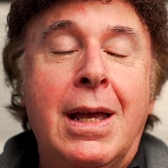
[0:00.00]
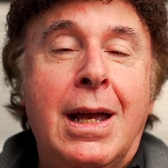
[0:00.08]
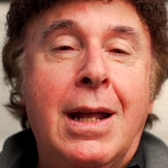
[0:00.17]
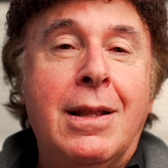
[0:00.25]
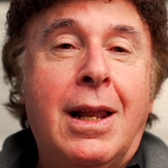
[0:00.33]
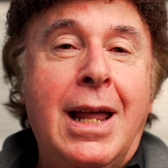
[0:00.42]

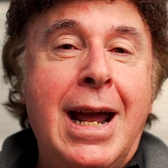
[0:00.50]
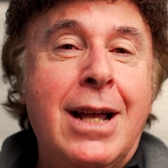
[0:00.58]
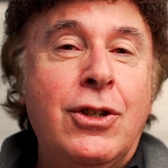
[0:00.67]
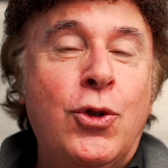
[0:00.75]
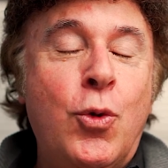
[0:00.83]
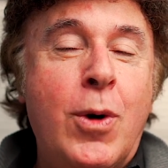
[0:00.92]
In the
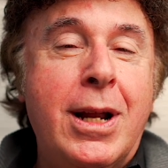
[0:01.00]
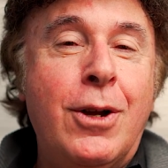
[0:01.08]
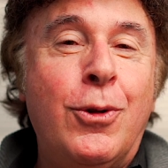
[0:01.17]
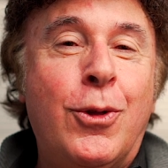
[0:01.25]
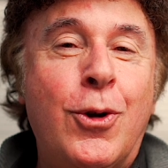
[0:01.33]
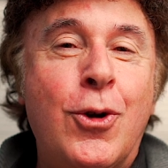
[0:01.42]
last 20
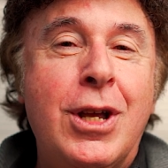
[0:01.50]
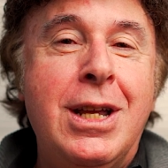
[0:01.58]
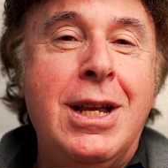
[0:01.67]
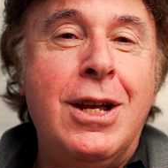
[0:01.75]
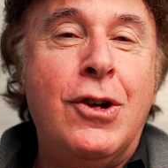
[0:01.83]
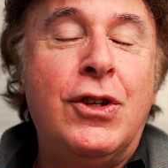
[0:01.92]
or 30
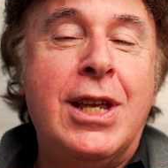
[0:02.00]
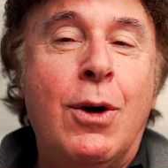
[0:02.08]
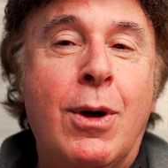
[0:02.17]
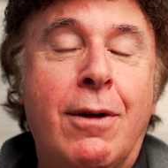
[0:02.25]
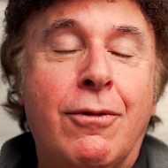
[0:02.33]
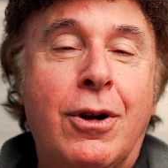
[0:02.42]
years,
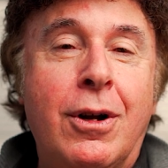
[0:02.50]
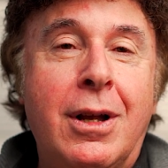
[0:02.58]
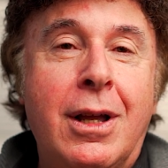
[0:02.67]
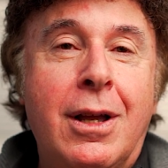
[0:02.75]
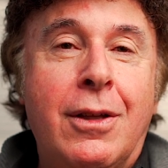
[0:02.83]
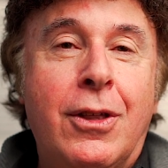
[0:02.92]
however,
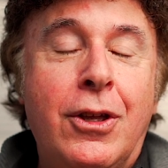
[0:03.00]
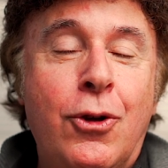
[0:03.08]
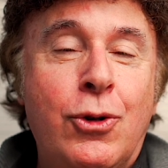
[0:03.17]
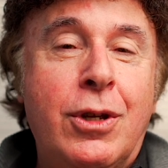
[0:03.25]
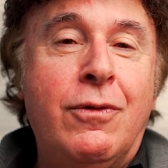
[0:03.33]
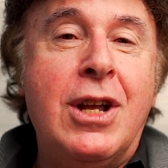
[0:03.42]
the
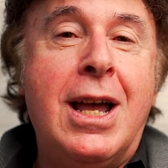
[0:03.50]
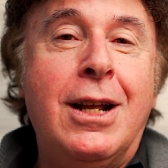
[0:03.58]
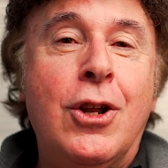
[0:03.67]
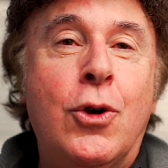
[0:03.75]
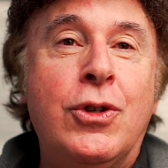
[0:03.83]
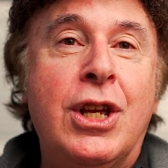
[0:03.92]
use of
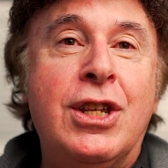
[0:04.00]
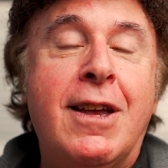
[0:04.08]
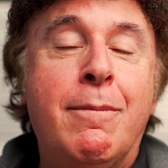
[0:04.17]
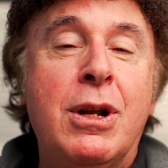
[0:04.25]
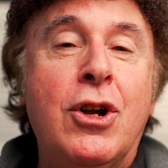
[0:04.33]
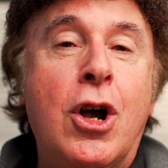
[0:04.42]
diagnoses
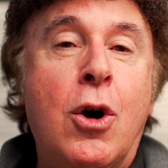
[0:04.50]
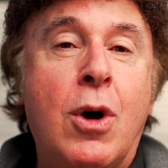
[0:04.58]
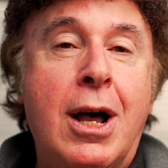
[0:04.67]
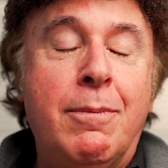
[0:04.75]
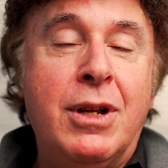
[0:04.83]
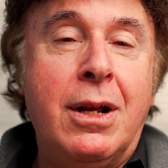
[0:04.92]
have been
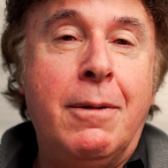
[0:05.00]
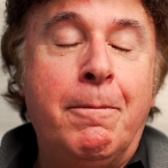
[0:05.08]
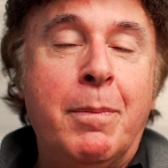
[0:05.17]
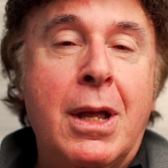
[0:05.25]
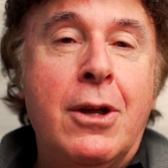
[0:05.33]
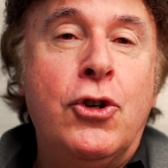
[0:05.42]
co-opted.
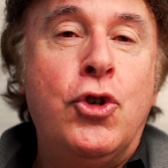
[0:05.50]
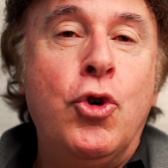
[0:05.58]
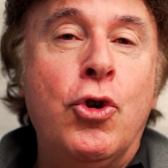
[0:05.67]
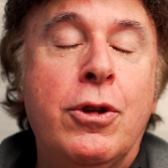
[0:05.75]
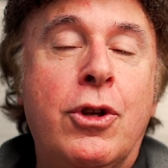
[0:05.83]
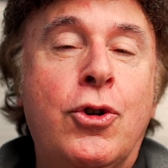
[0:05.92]

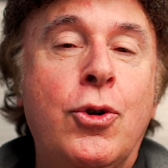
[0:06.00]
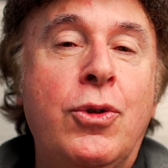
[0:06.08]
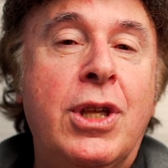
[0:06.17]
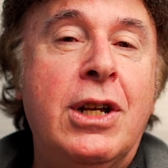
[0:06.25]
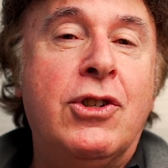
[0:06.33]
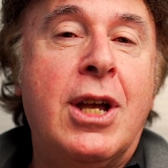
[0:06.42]
Sure, the two
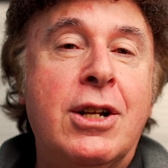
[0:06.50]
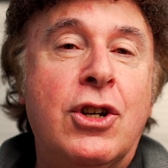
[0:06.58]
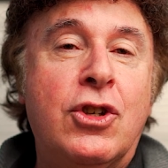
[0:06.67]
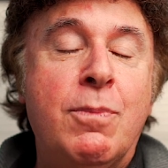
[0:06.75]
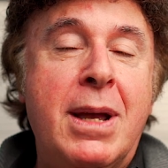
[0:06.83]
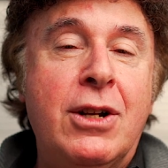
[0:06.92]
things
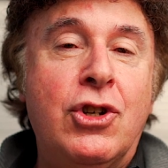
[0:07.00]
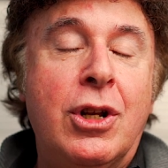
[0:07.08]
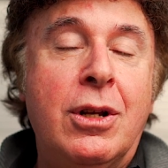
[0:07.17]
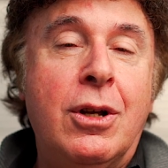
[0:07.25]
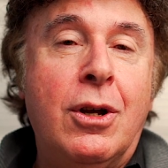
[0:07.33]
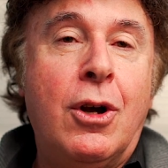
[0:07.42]
just
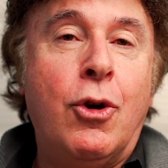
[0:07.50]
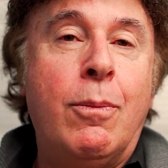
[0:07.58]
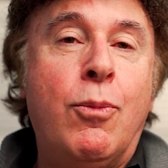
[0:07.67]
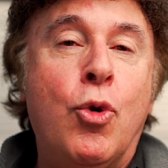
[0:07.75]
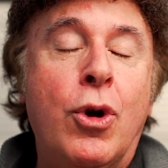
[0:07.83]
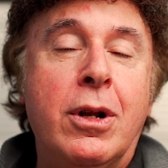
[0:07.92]
mentioned are
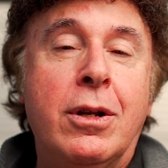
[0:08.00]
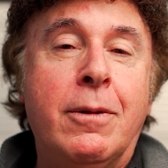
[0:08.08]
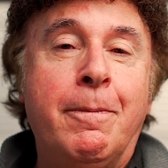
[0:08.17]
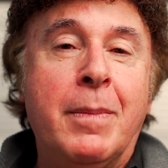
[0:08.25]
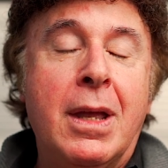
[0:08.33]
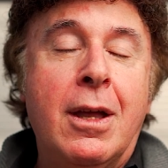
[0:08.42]
important,
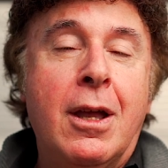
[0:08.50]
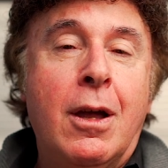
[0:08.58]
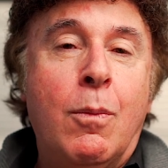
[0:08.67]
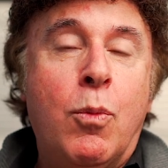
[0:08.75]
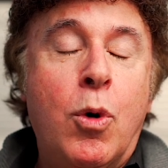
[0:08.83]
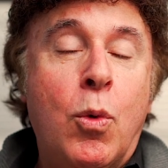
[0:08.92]

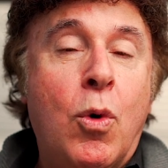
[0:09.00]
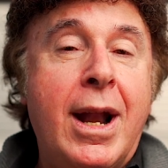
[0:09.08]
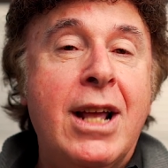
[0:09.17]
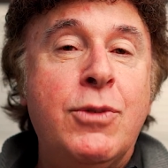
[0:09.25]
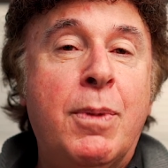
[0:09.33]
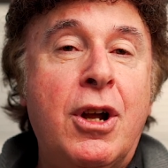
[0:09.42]
but what
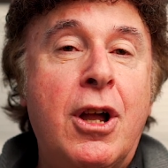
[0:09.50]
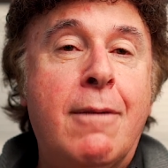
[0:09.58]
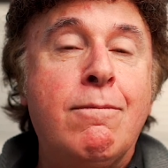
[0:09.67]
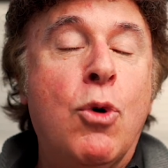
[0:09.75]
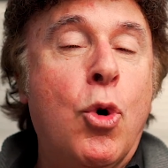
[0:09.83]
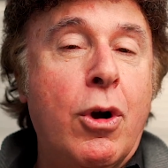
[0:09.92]
has
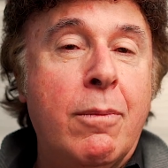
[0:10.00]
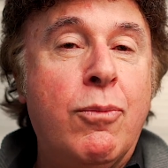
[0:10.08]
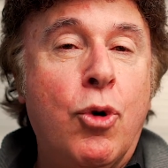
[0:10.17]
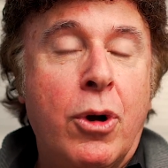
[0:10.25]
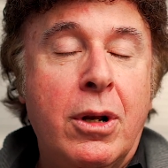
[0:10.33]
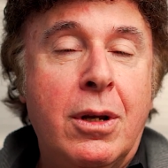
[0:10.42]
become more
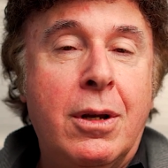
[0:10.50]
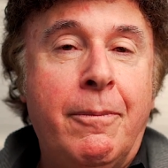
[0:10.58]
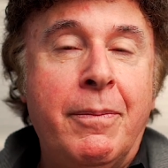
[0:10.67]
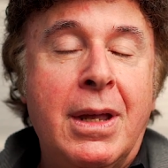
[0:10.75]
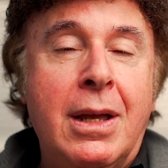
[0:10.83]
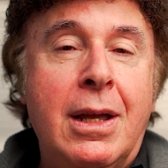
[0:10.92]
important
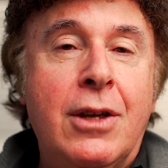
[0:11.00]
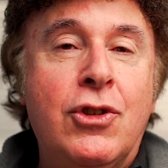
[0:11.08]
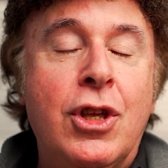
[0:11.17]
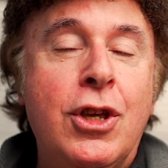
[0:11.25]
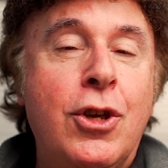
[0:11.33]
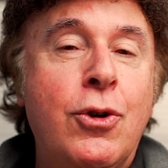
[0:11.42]
is
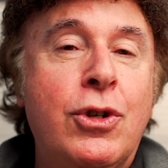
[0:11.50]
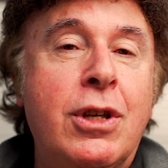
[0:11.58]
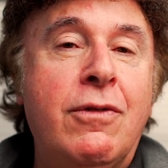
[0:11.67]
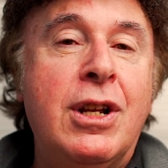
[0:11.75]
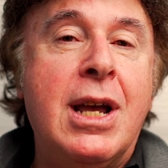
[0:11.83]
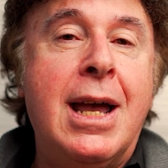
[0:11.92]
the use
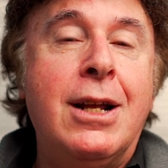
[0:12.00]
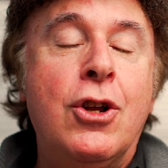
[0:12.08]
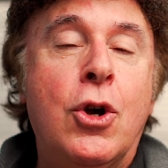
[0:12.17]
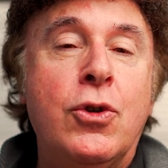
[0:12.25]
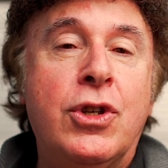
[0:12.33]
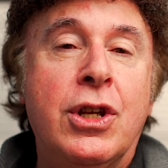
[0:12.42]
of a
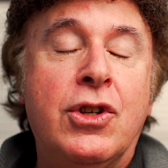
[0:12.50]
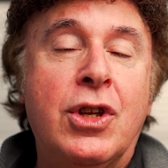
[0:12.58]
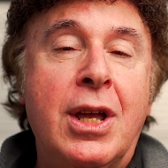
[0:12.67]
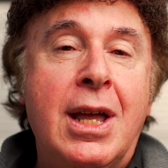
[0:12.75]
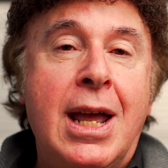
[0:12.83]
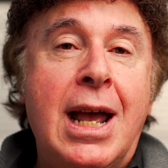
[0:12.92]
diagnosis
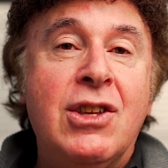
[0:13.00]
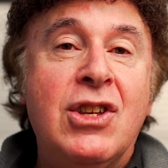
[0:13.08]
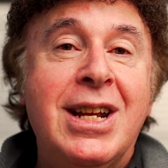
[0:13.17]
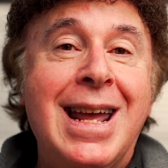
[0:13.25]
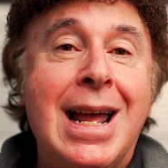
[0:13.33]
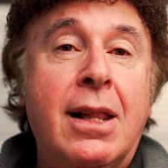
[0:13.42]
as
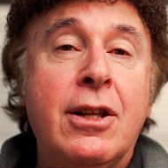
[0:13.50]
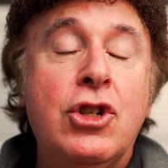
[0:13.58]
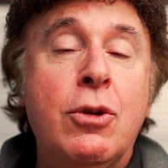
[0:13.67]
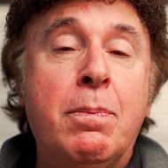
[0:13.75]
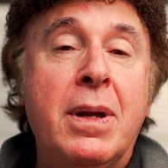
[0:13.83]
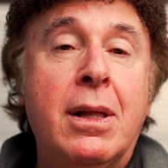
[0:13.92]
an
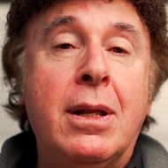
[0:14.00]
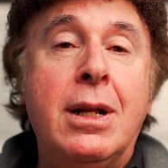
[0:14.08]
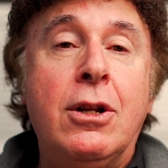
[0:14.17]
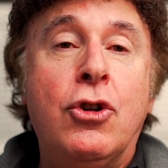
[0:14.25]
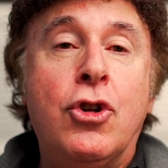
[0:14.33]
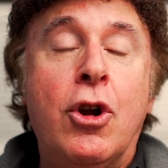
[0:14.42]
eligibility
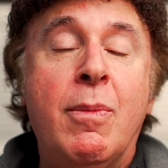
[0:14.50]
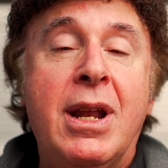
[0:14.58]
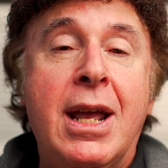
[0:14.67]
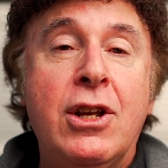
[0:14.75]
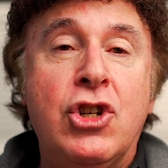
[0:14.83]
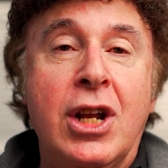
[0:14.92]

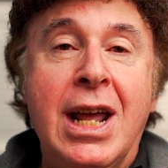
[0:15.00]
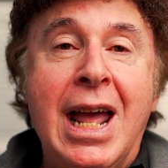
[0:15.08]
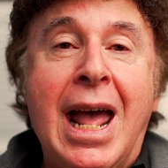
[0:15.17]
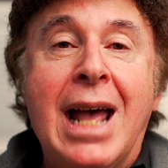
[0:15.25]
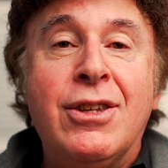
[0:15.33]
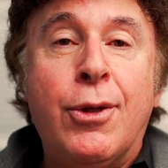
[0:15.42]
determination,
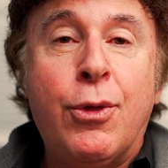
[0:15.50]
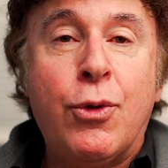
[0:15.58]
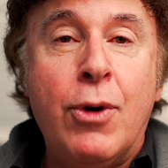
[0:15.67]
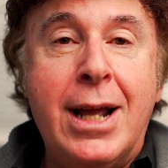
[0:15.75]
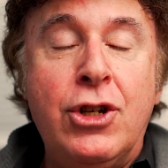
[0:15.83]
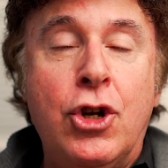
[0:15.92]
as a
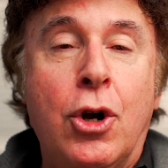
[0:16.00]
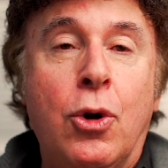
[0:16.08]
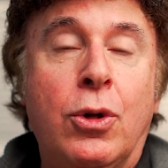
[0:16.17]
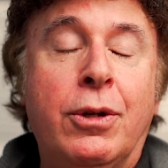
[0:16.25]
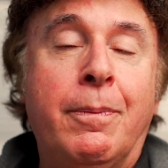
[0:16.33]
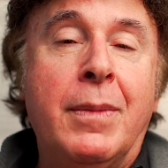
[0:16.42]

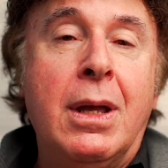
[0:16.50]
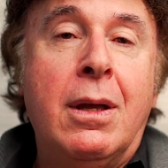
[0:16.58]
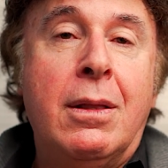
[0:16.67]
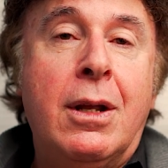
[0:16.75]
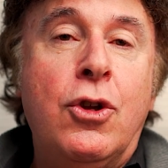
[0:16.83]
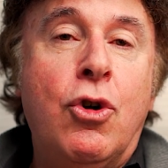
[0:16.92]
threshold
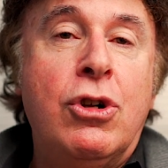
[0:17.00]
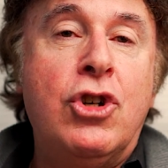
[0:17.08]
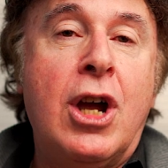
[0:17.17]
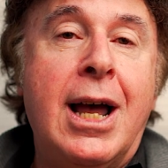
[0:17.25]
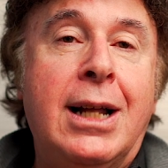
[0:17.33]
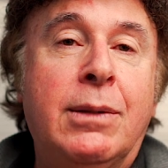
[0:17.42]
that your
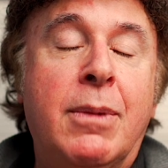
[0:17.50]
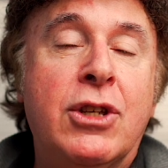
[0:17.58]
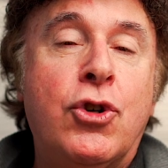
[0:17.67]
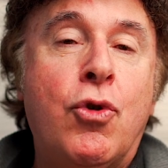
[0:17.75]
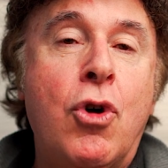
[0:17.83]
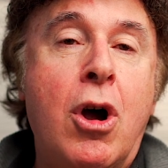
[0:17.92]
child
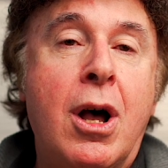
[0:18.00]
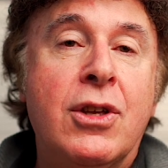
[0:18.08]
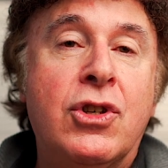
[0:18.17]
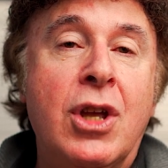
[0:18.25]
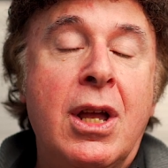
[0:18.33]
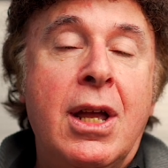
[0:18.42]
must
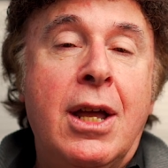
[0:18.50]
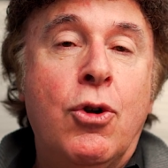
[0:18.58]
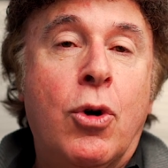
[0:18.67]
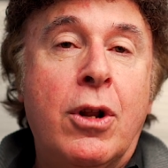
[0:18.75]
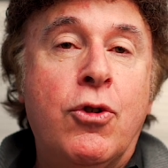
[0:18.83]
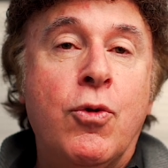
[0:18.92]
cross in
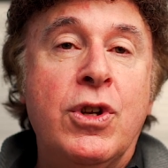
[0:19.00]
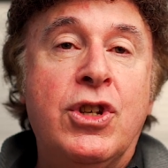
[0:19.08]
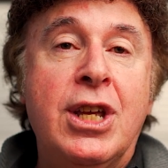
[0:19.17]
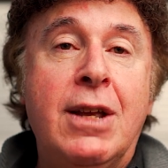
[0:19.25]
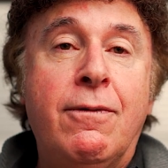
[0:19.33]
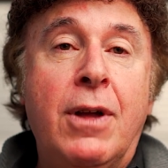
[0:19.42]
order to
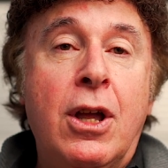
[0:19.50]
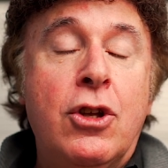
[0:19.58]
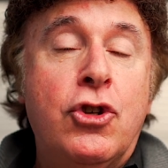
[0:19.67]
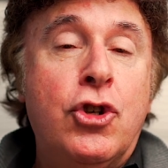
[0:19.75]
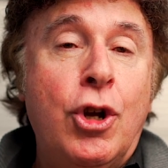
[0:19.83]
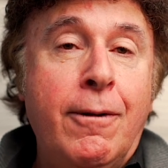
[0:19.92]
receive
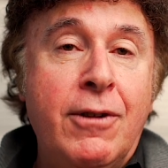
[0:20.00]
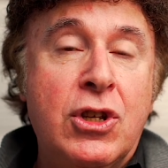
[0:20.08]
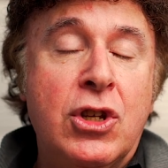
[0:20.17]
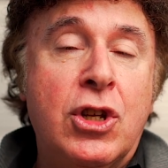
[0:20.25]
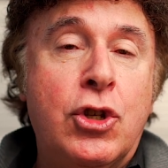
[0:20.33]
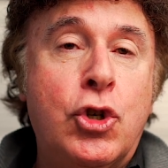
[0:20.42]

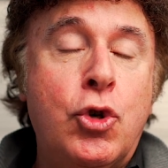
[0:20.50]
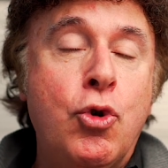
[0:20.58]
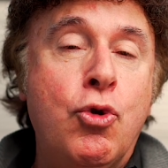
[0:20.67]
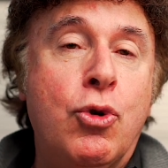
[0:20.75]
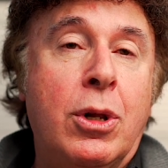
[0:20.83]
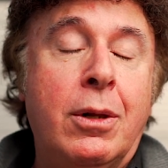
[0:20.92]
services at
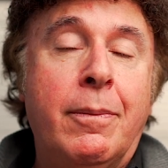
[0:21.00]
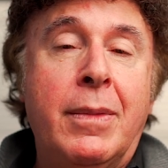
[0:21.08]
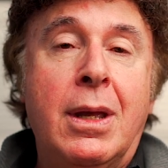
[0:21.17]
school,